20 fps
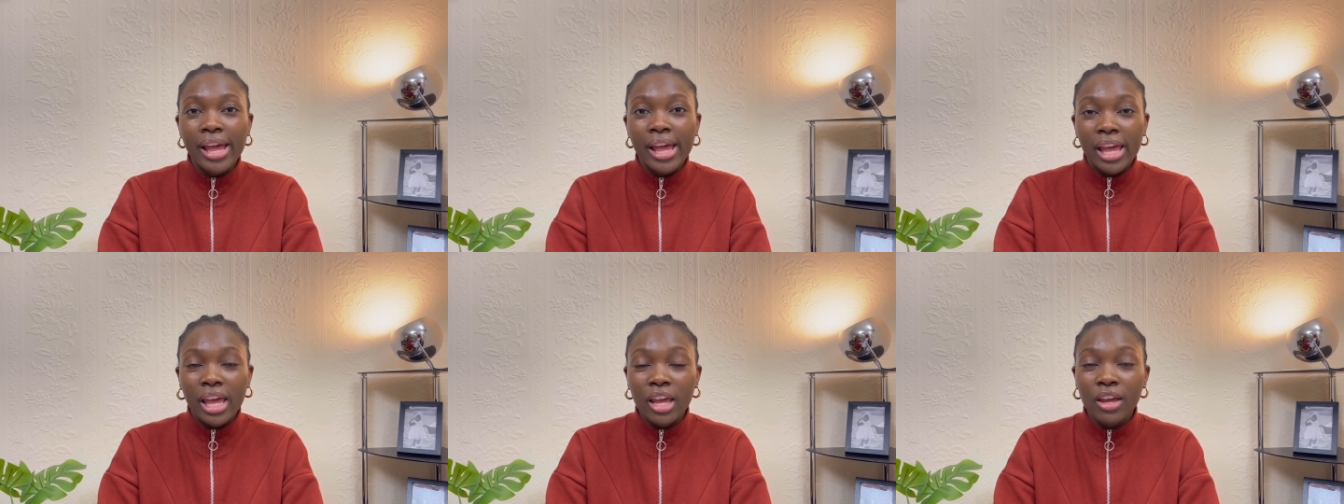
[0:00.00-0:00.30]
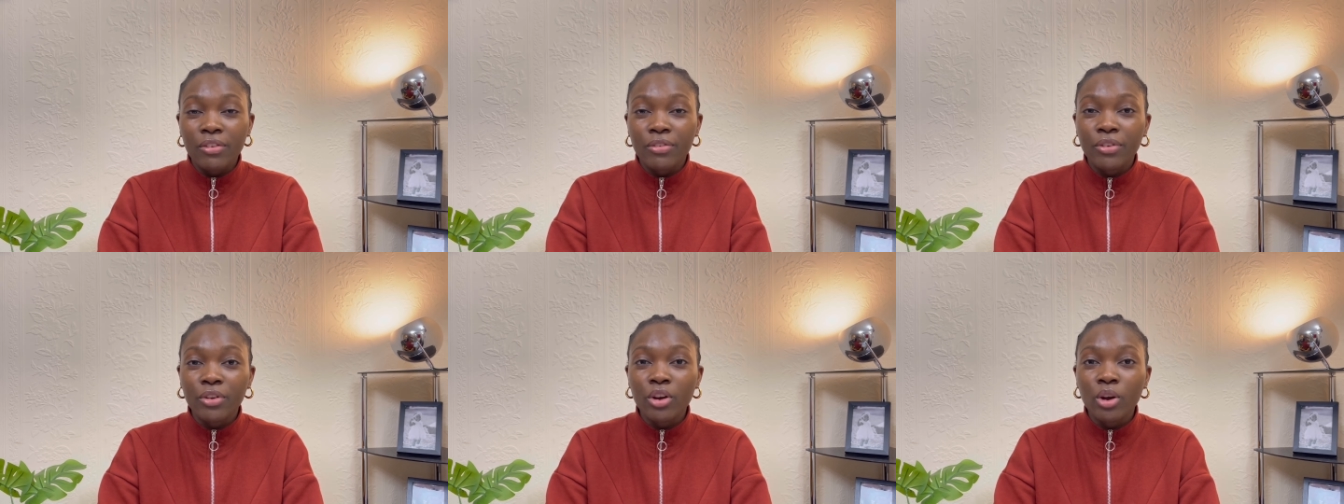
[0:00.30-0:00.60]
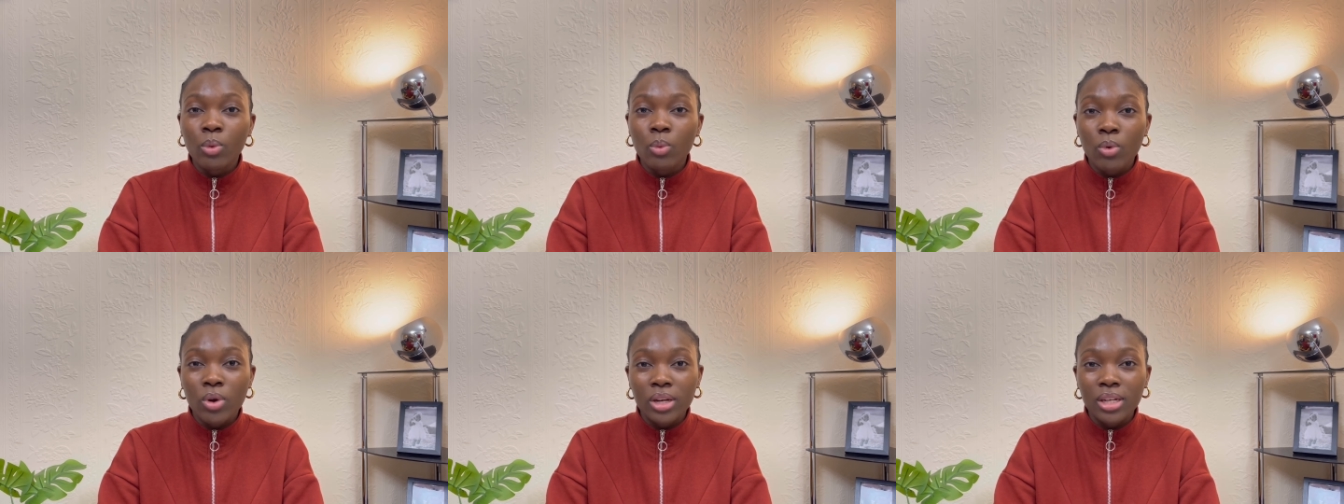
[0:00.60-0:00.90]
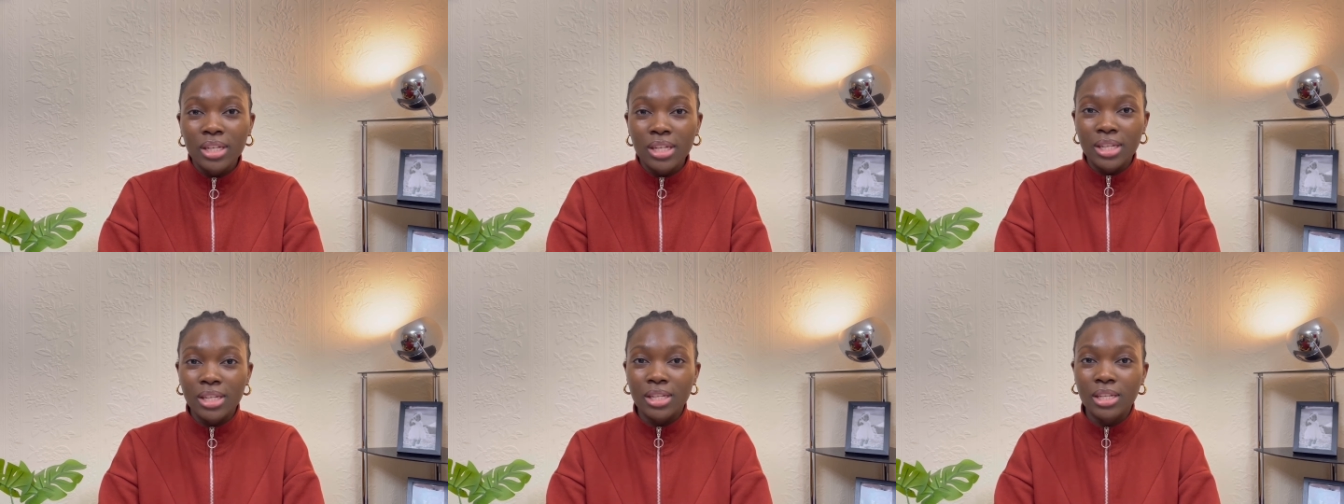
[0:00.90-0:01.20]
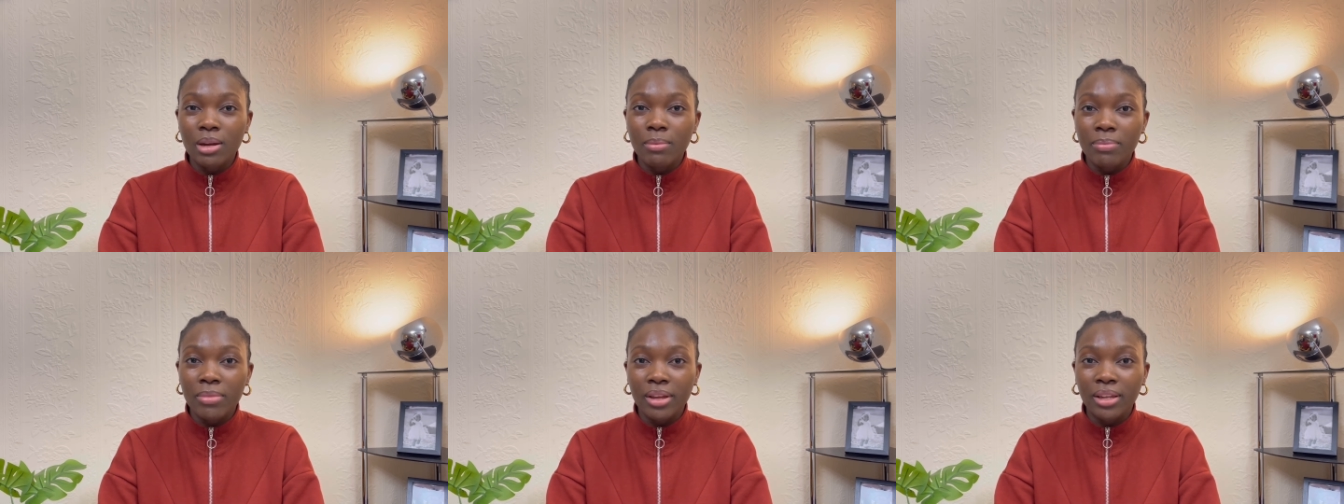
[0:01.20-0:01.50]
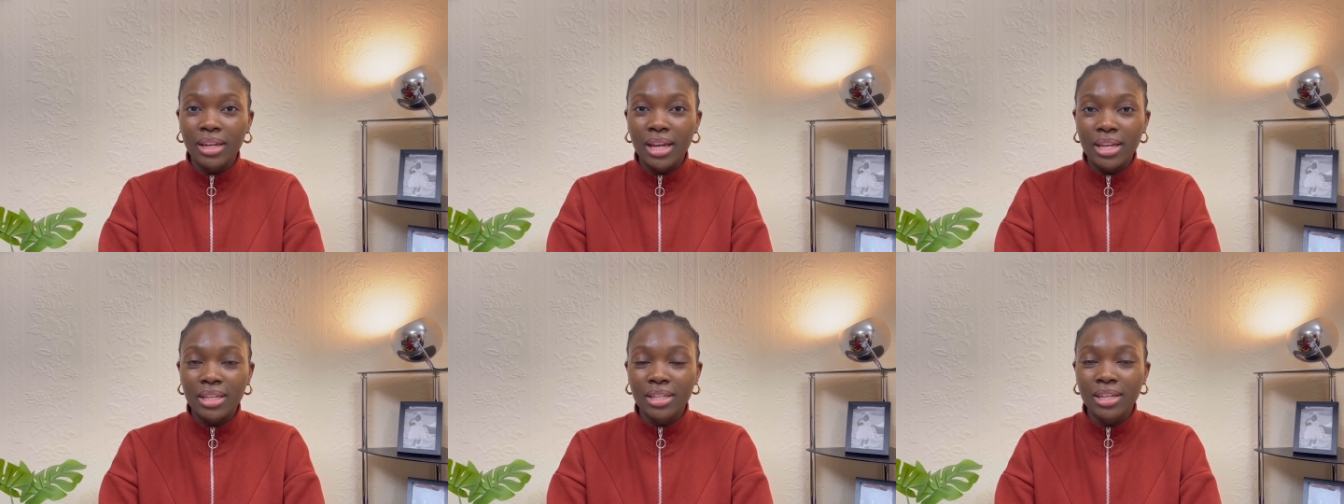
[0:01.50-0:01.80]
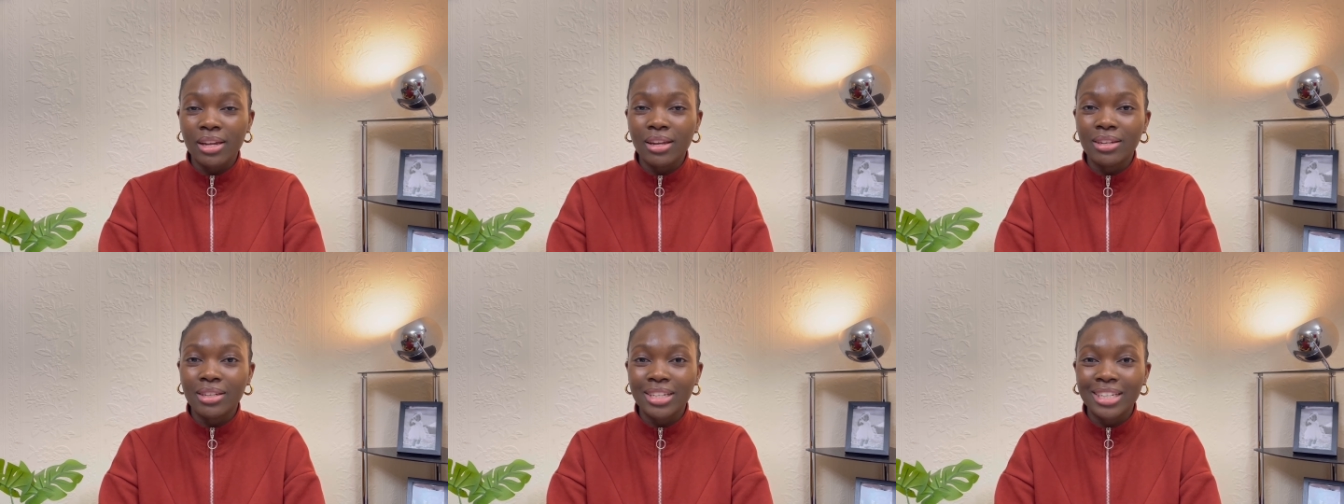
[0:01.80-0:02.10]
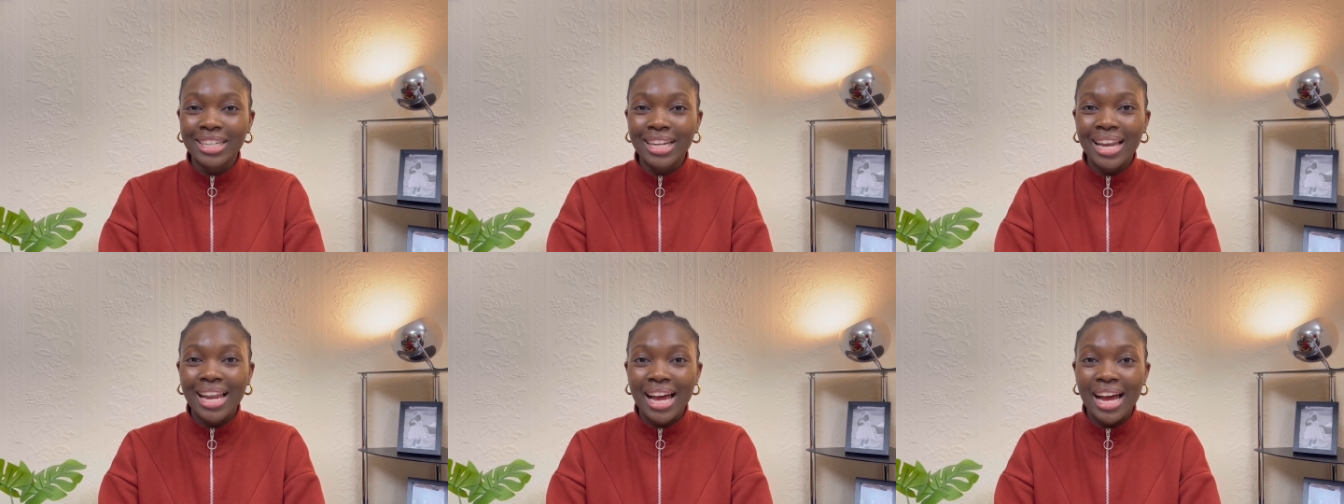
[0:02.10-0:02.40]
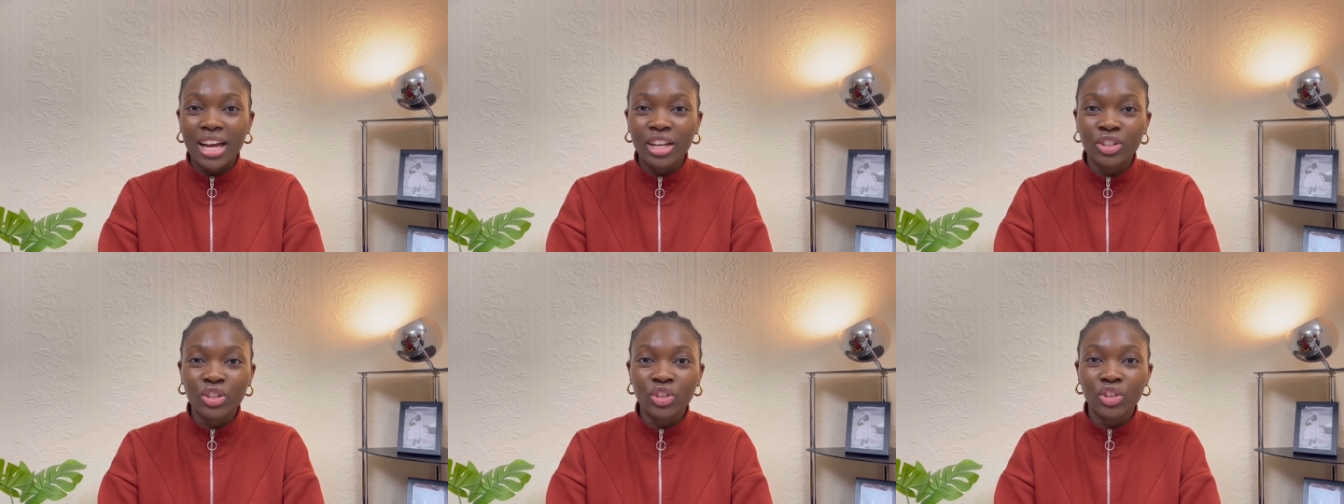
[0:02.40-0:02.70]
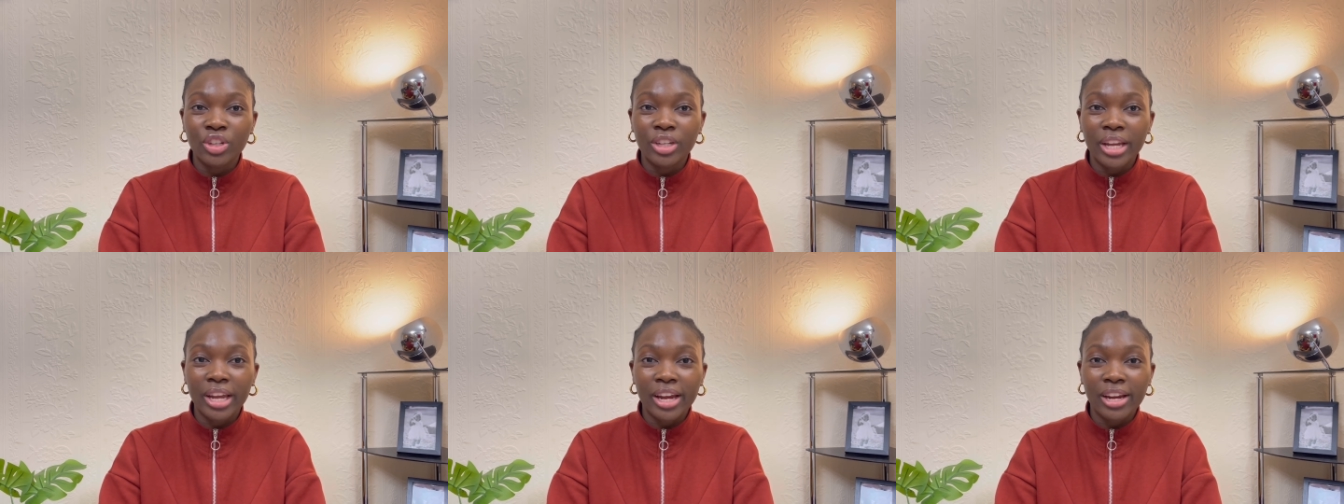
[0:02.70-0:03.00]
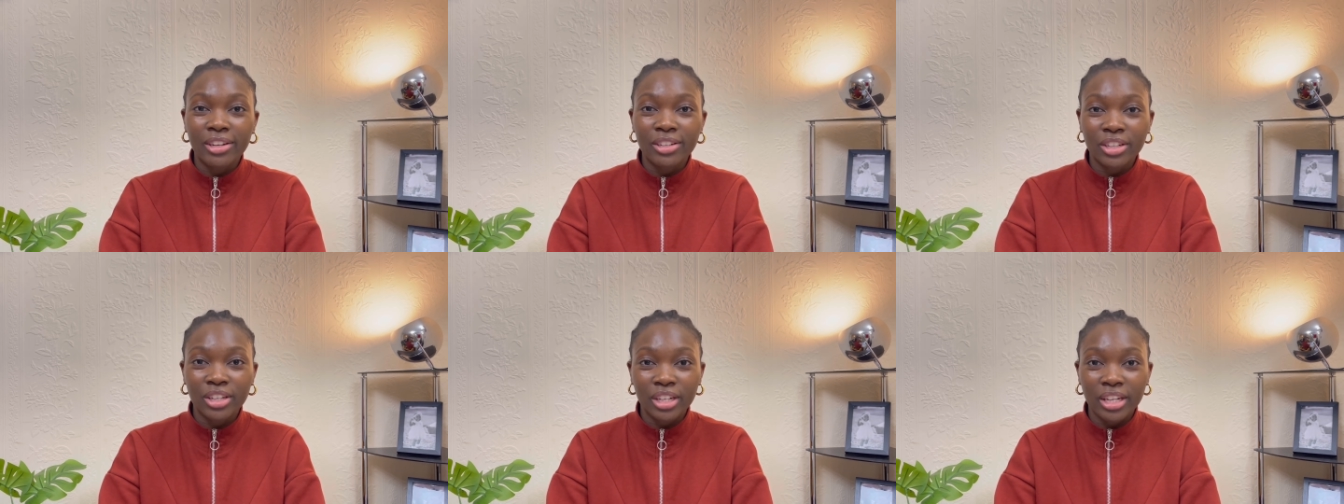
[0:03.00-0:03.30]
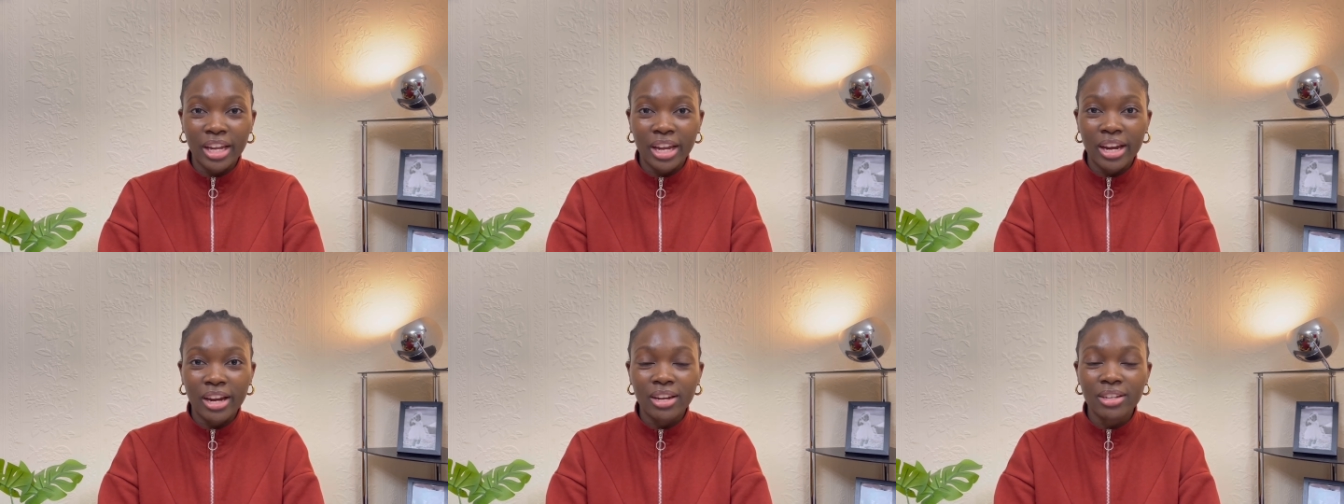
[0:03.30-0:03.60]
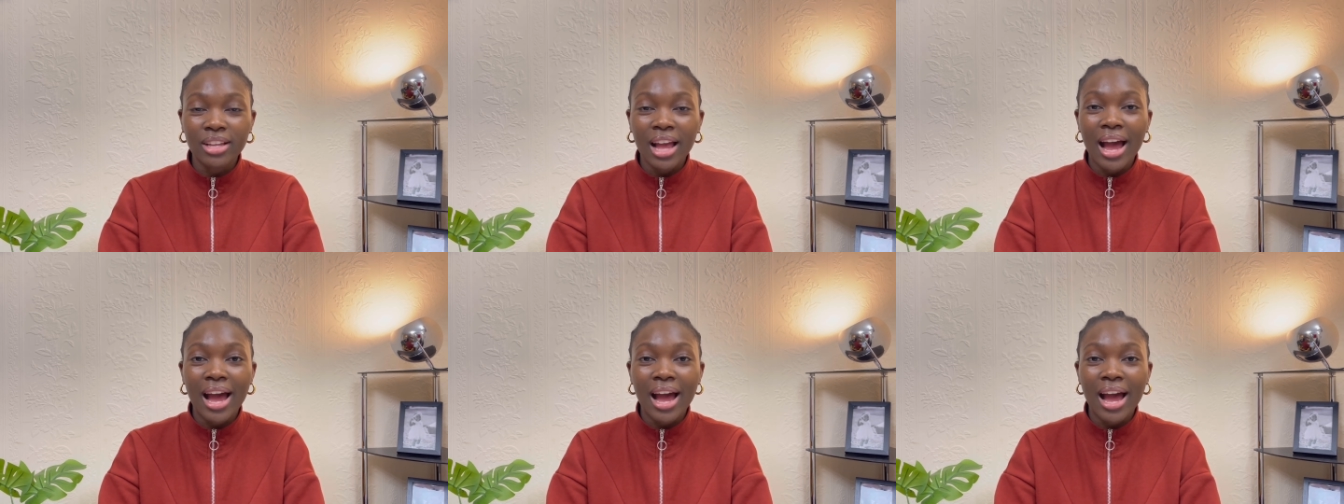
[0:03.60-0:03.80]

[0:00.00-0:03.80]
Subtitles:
If you're wanting something that's going to last you years and years,